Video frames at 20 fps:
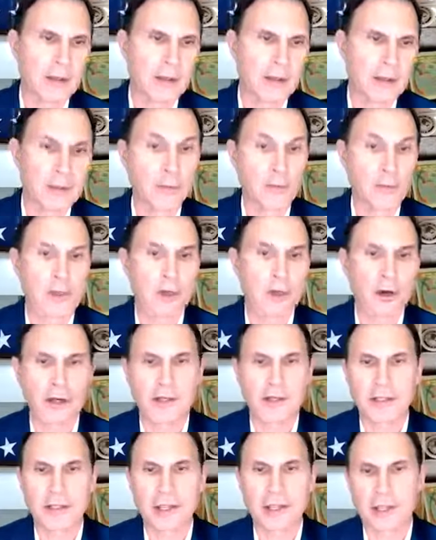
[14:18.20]
There's
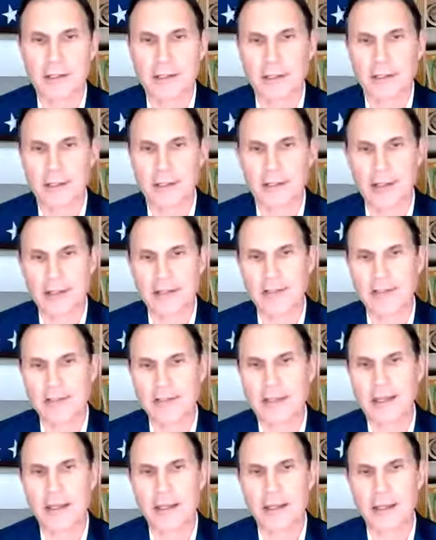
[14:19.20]
re-architecting, and that's
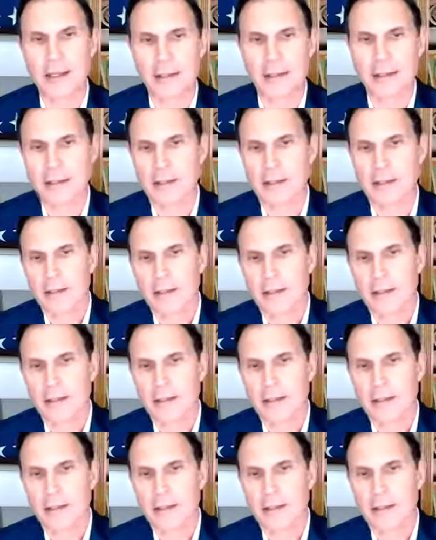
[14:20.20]
taking